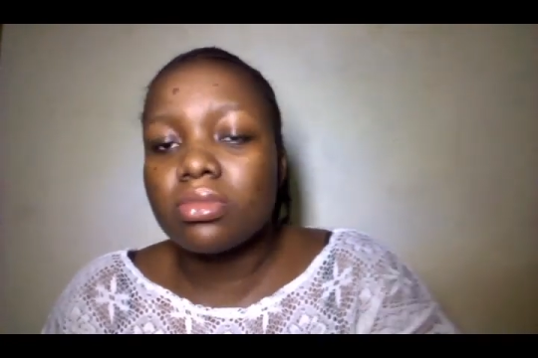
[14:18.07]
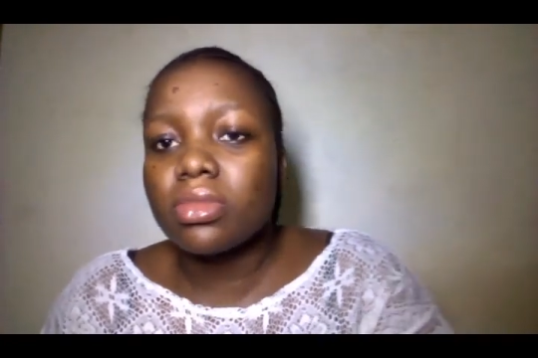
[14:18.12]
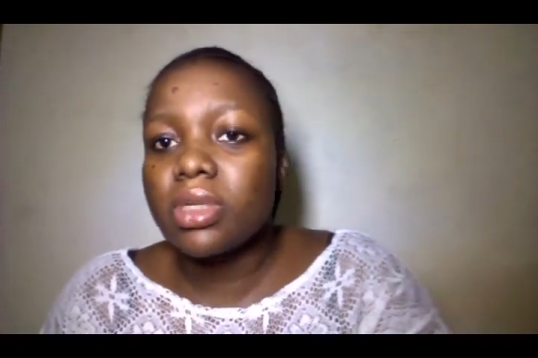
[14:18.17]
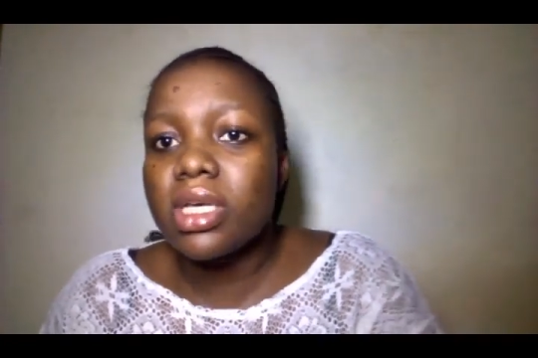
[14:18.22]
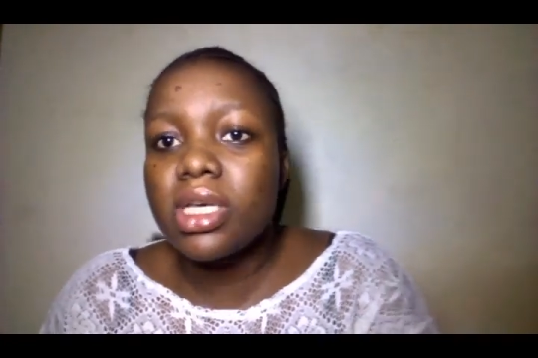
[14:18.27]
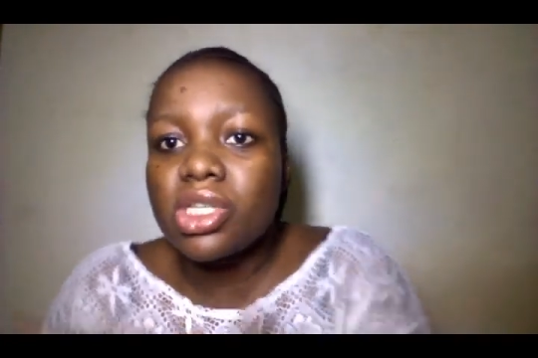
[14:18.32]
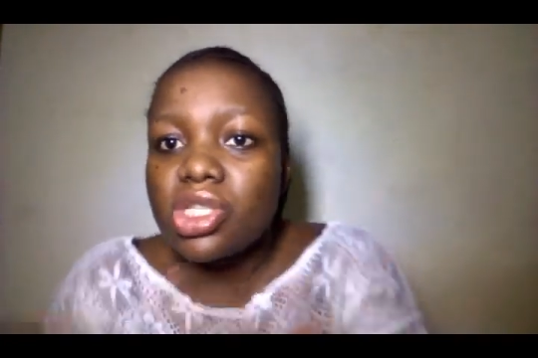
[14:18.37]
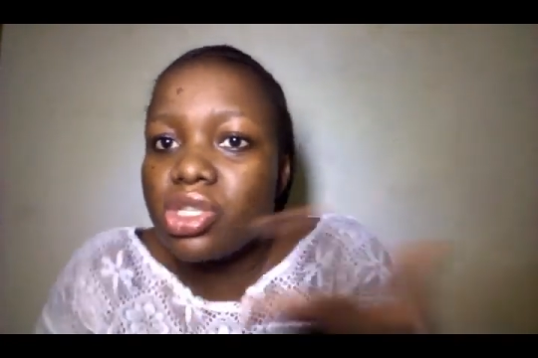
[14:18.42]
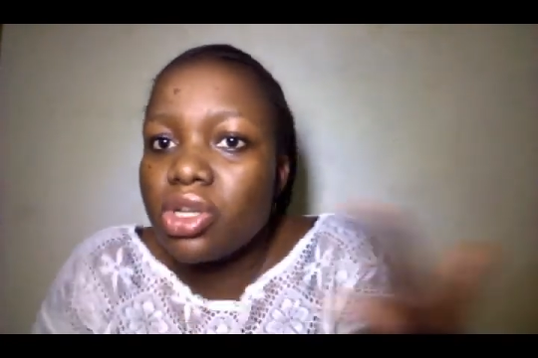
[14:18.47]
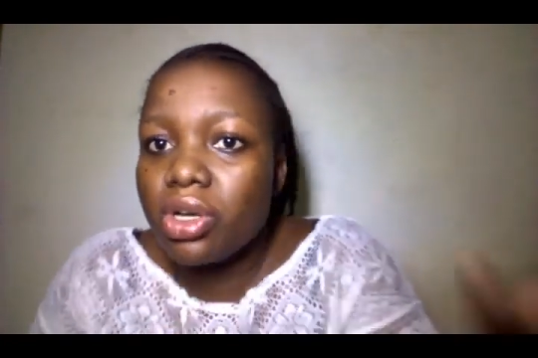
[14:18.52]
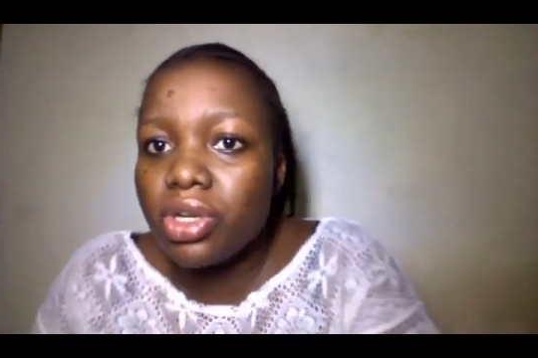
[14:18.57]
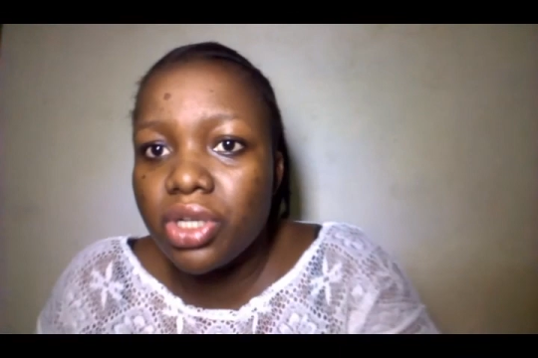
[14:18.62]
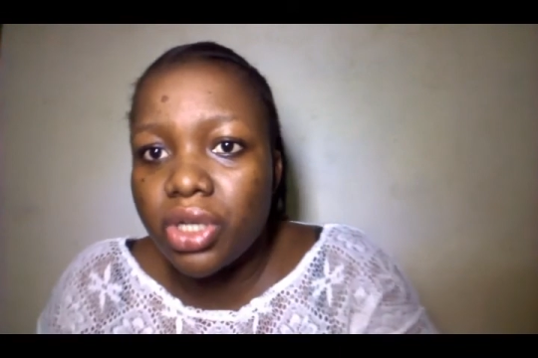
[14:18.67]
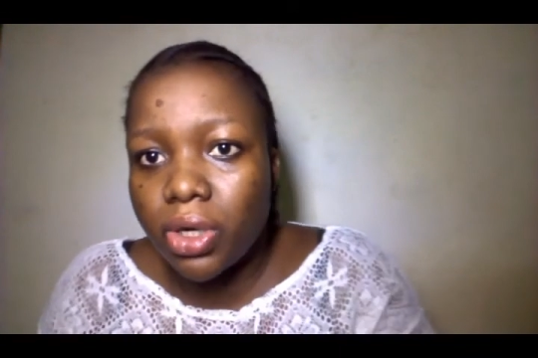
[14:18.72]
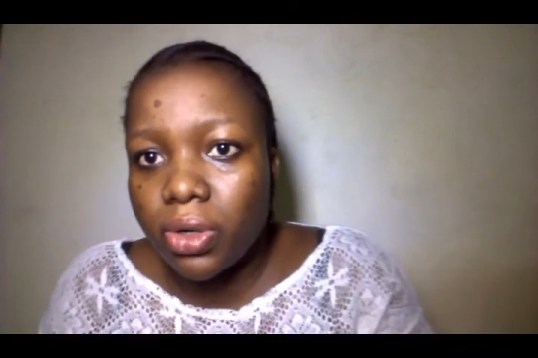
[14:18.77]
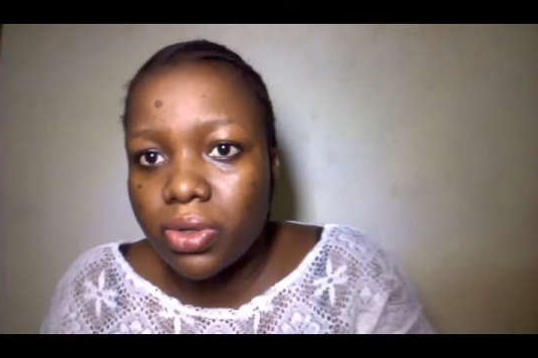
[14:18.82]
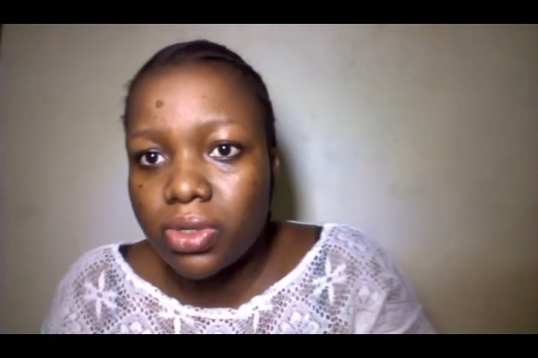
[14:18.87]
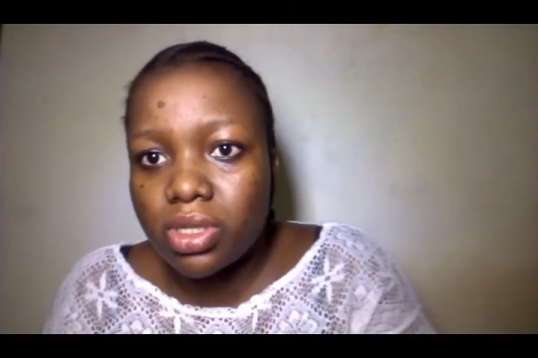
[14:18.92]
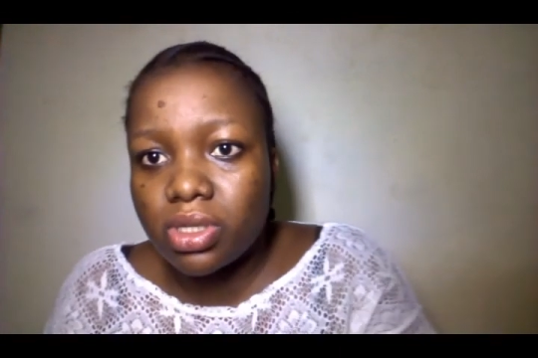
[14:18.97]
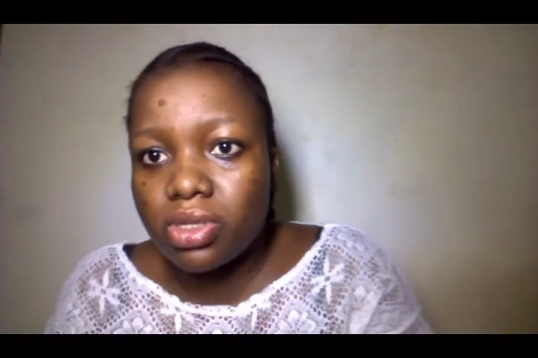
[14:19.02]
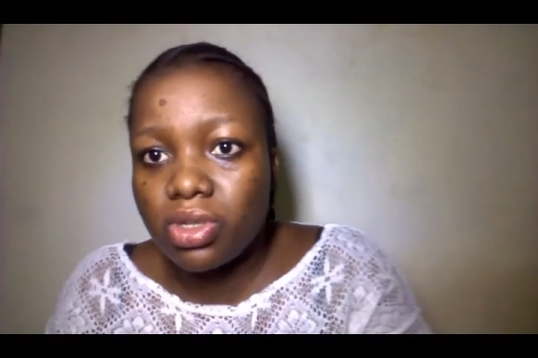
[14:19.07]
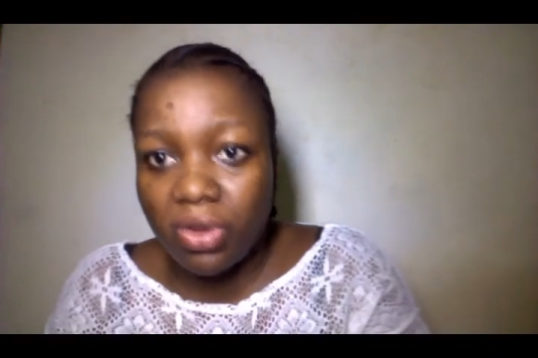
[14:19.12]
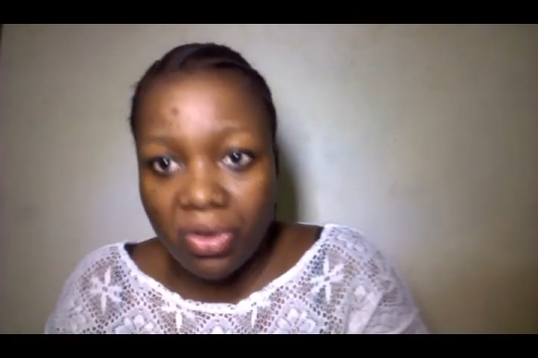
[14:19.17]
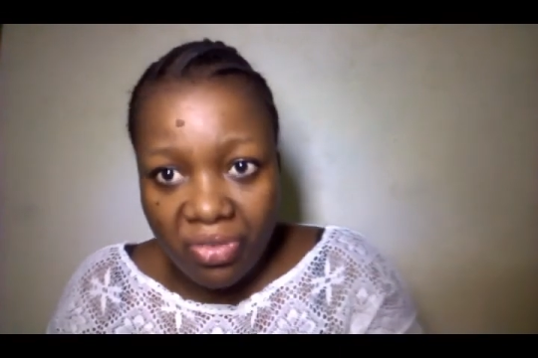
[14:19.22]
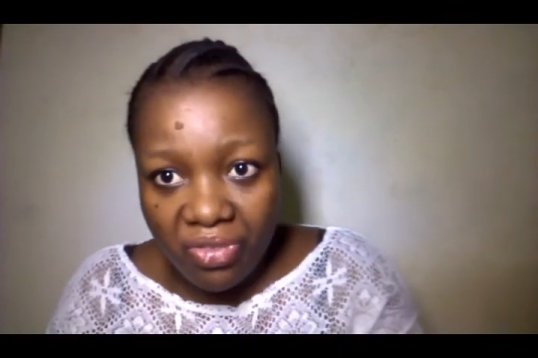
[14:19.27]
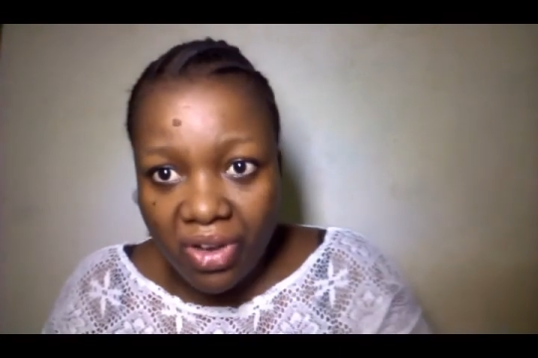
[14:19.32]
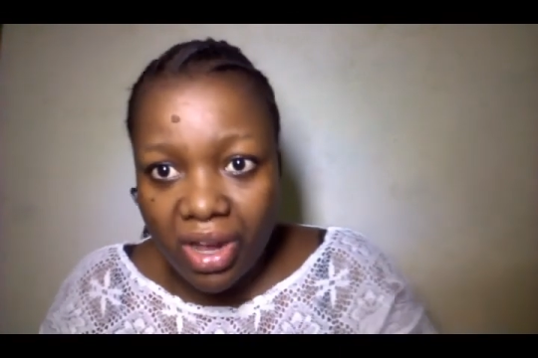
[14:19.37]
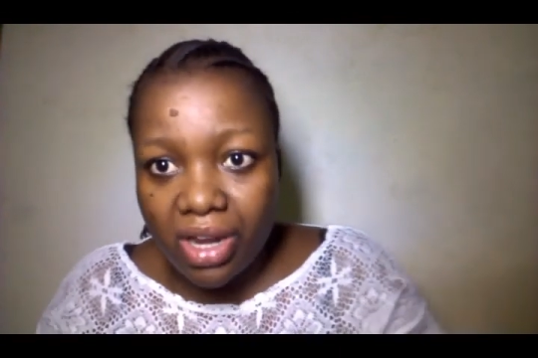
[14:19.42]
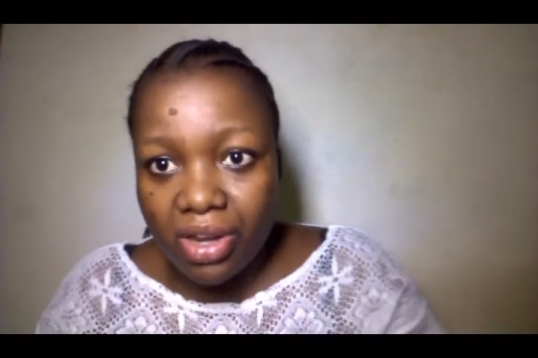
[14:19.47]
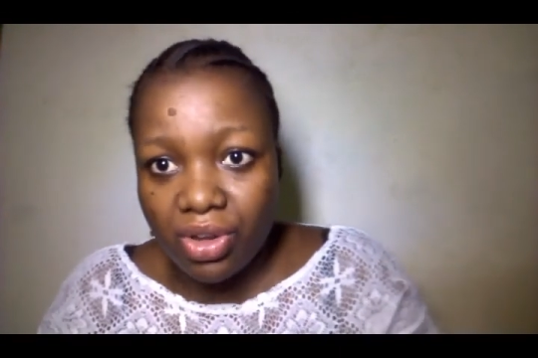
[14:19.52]
he's not yours you
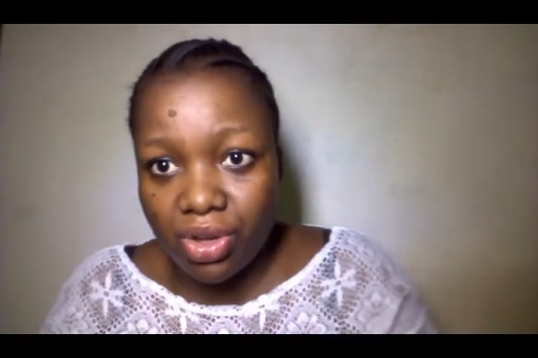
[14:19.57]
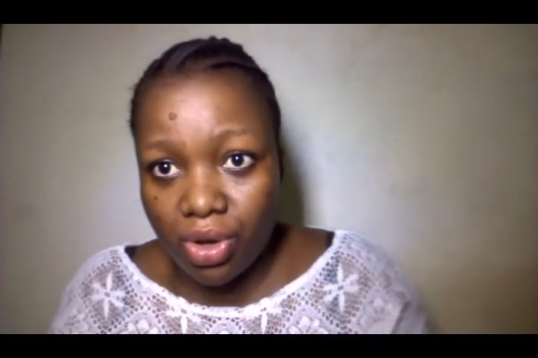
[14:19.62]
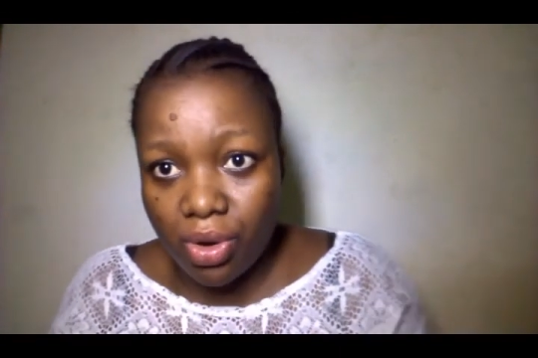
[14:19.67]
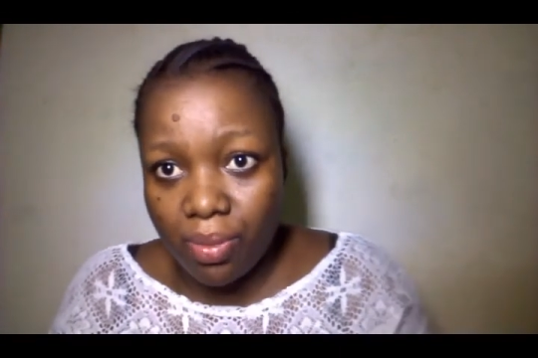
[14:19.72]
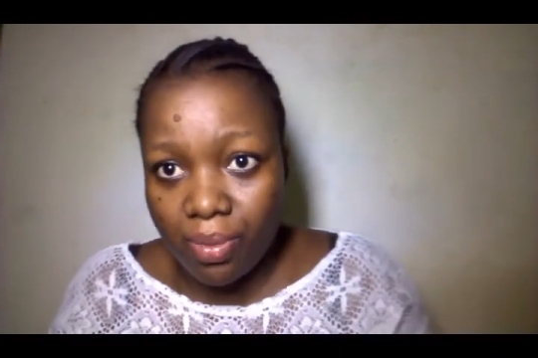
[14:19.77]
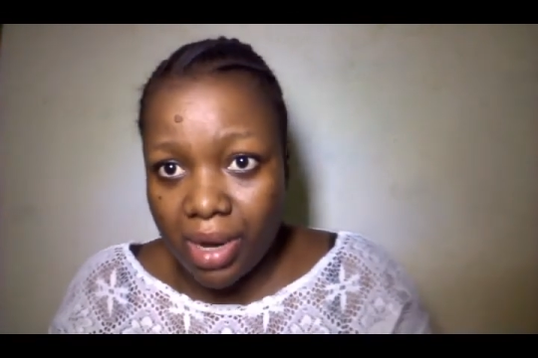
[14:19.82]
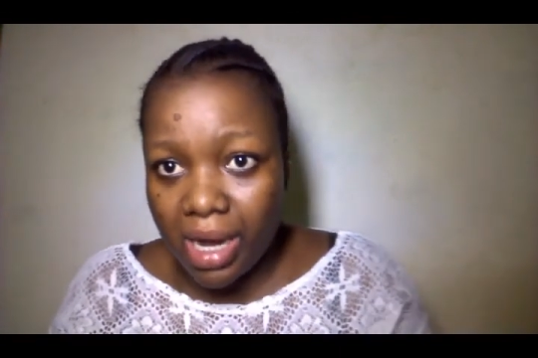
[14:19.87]
find your